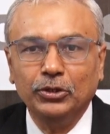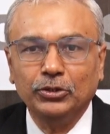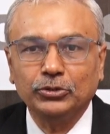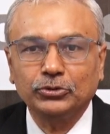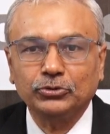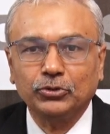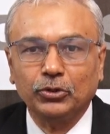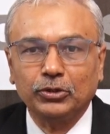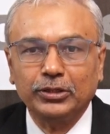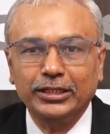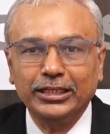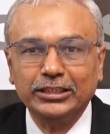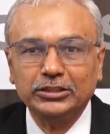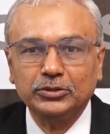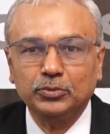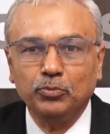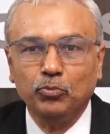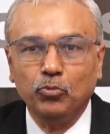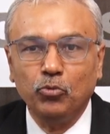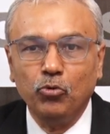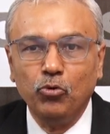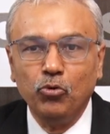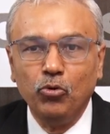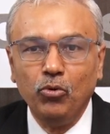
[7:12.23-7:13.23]
So this
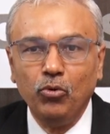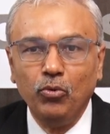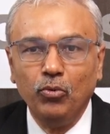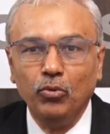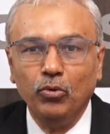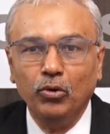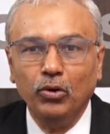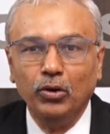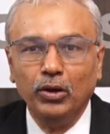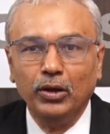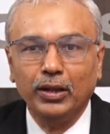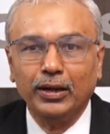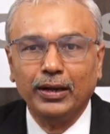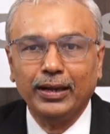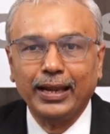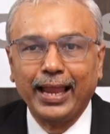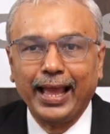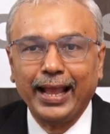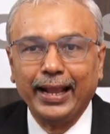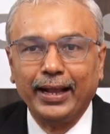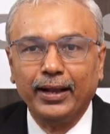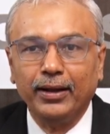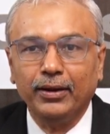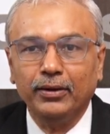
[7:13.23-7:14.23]
move
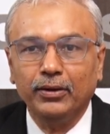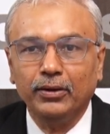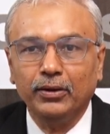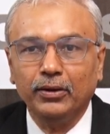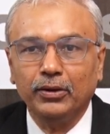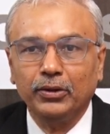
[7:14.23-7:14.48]
like,